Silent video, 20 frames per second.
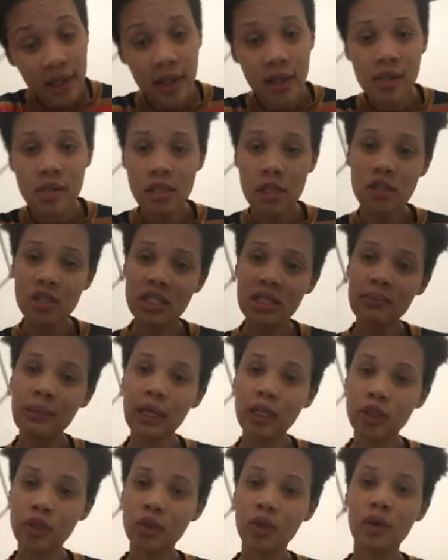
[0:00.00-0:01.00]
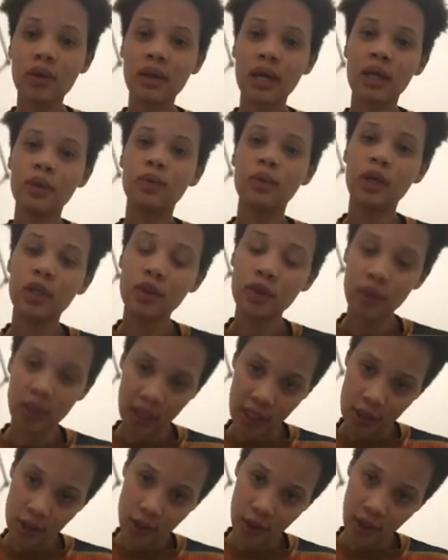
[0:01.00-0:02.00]
So just make sure that when you
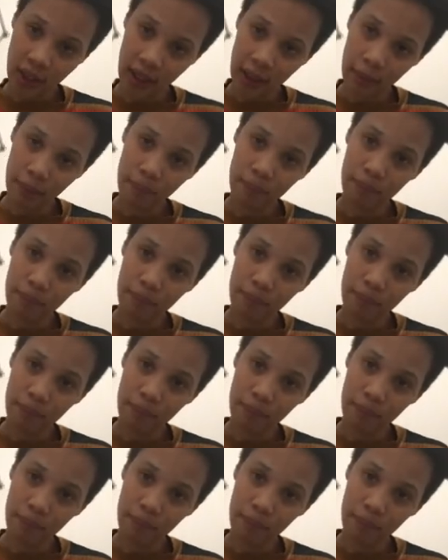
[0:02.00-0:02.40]
rinse your hair,